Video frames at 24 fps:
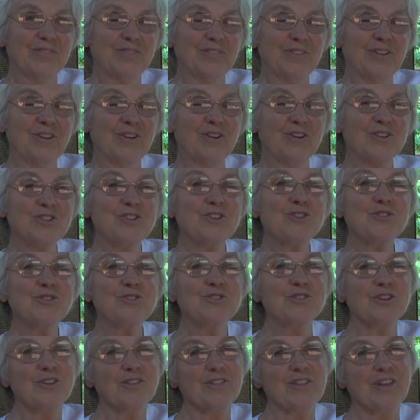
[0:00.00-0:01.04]
It's
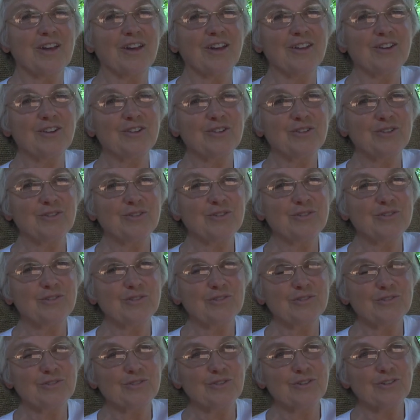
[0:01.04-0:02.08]
interesting that you
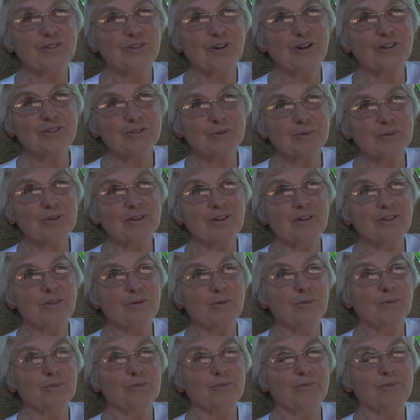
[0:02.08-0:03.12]
were ultimately the
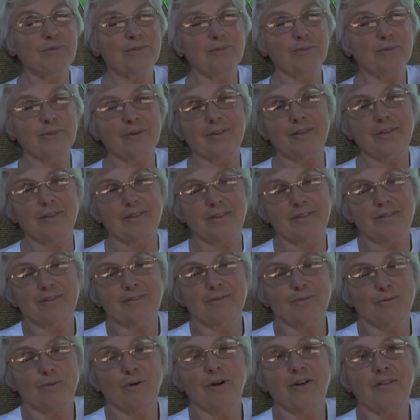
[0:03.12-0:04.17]

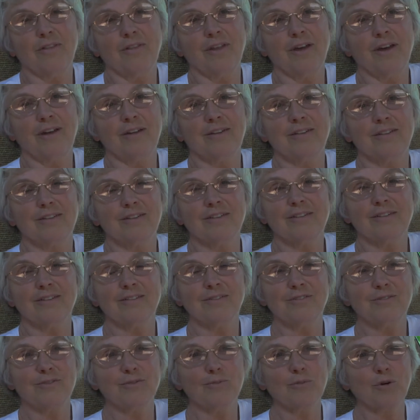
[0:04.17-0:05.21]
one that
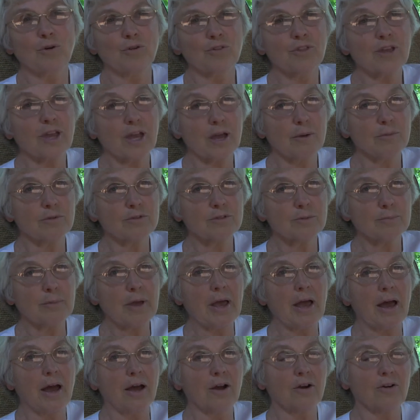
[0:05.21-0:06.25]
broke the camel's
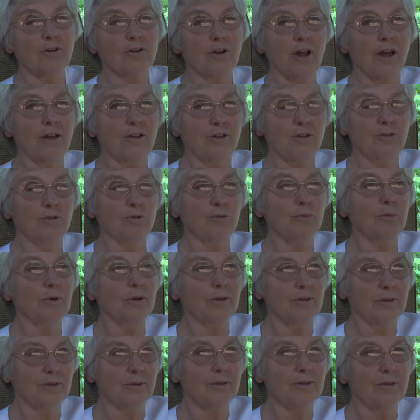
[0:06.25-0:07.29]
back, or not you,
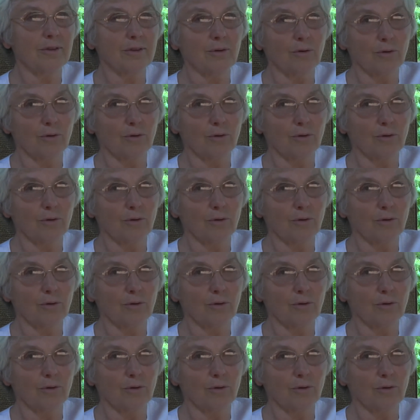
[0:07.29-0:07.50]
but the